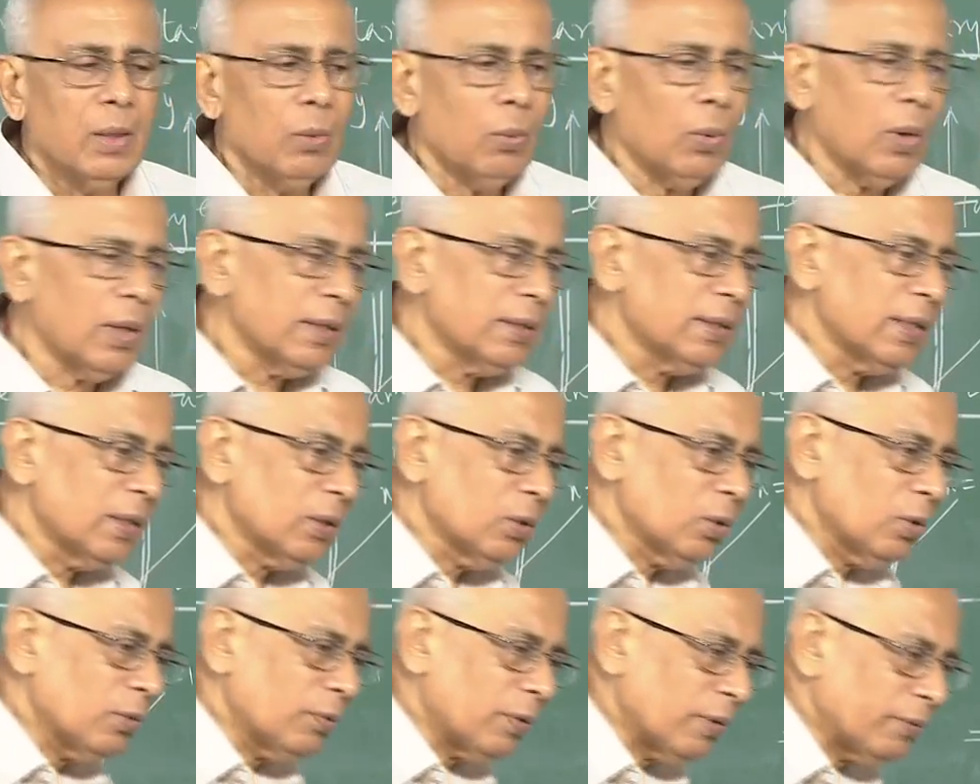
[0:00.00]
What does it
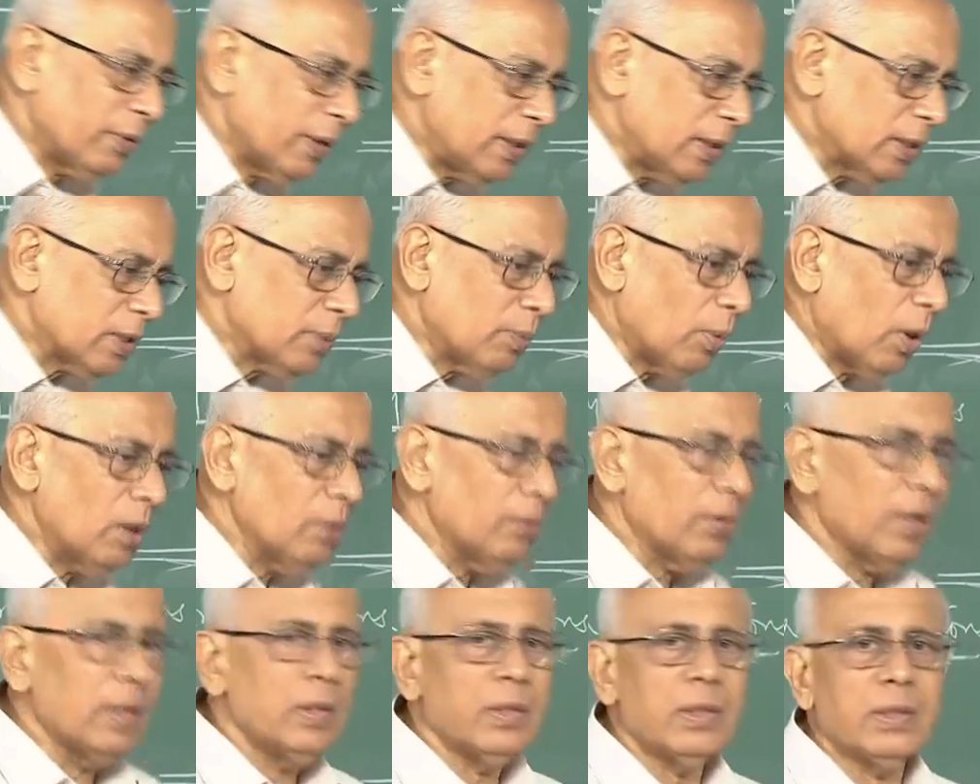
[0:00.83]
do for very small
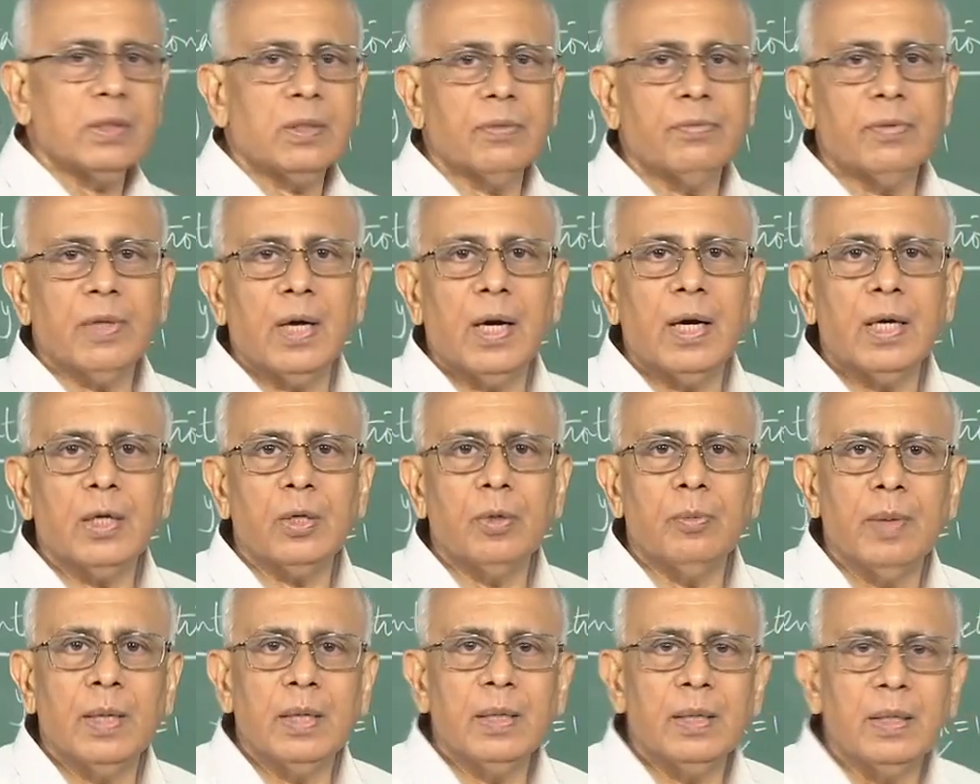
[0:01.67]
values of the
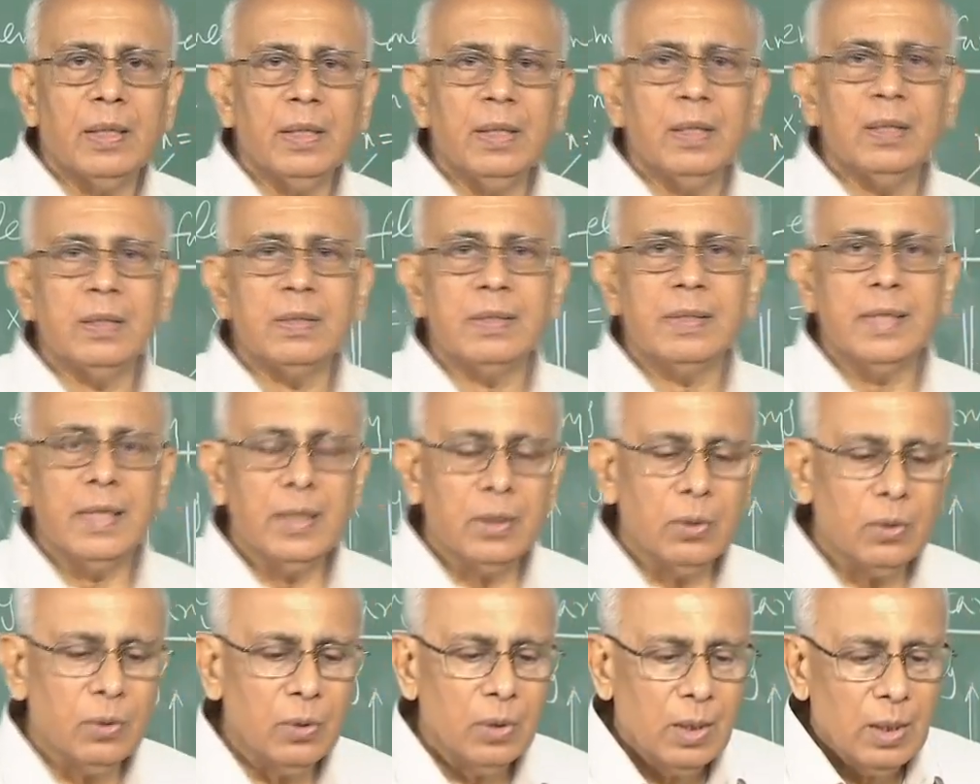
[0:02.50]
argument near
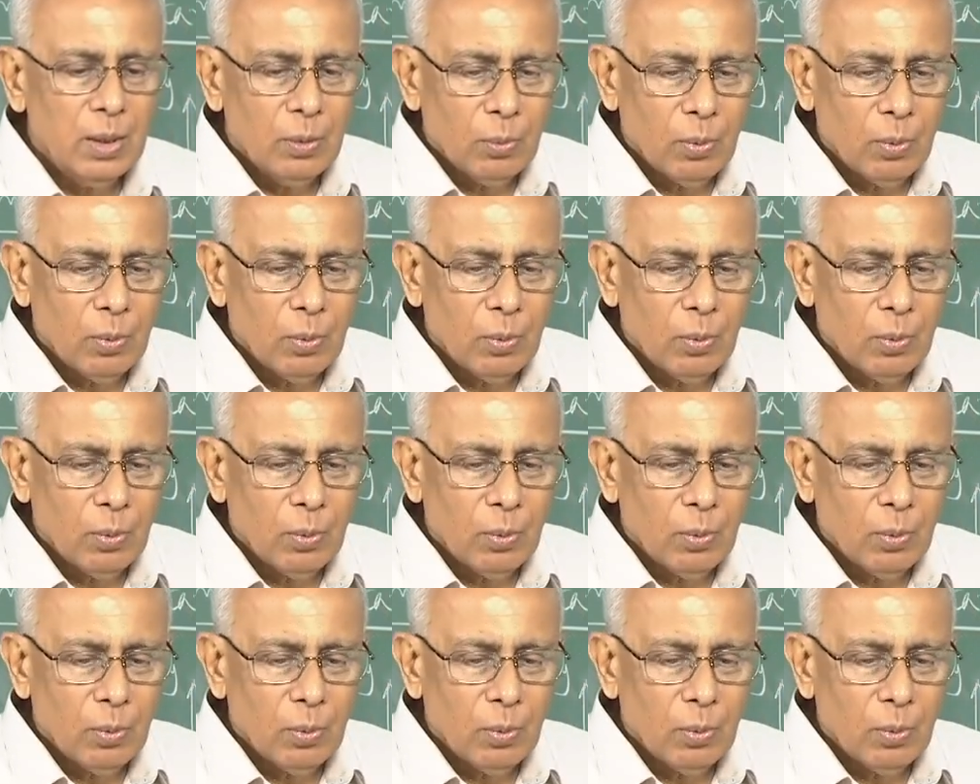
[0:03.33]
0?